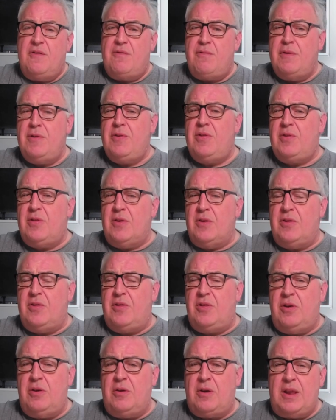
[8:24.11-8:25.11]
For
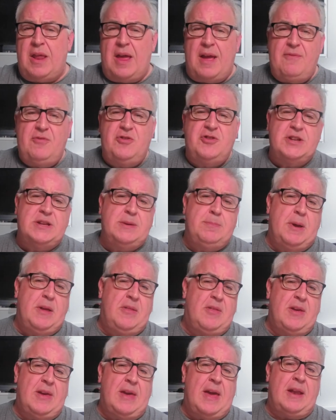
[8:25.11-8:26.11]
instance, you can have
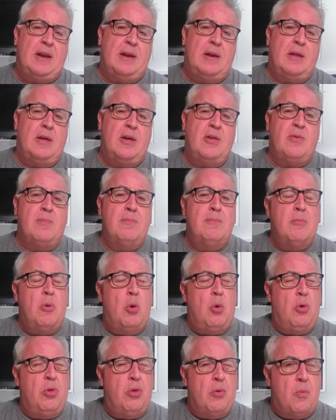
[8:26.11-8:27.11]
GPT analyze
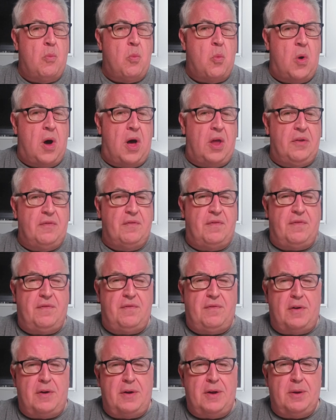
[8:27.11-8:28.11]
more than one
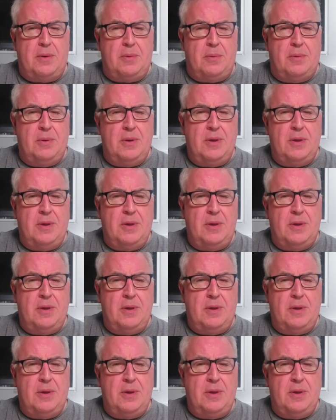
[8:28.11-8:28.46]
file.